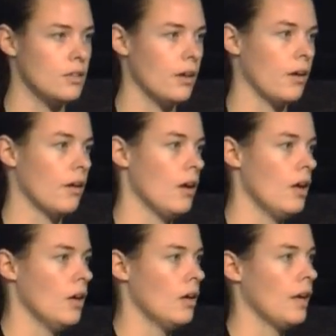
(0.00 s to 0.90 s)
So,
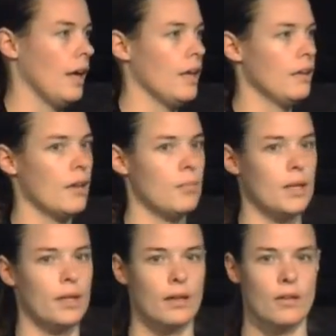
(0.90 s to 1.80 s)
okay, that'd
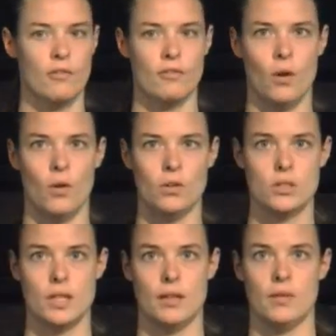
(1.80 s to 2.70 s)
be
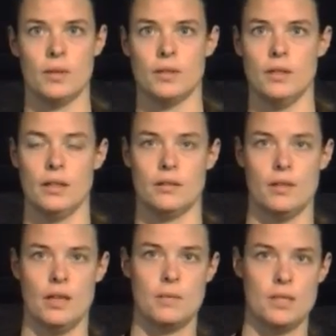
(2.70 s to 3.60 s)
false, and then we turn it
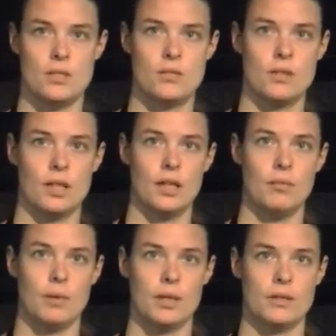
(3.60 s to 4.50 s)
into an empty
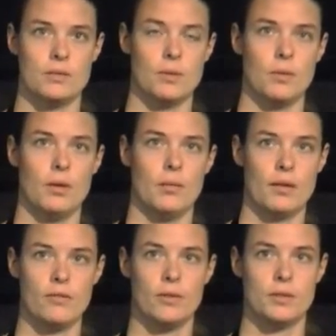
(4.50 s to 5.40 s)
string because we want to
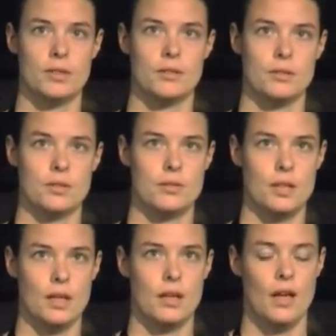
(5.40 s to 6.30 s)
make false into a
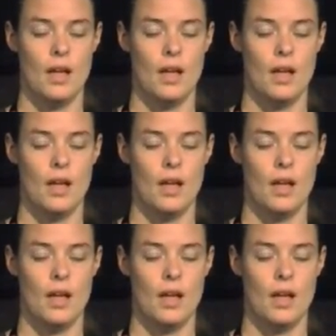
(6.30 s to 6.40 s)
string.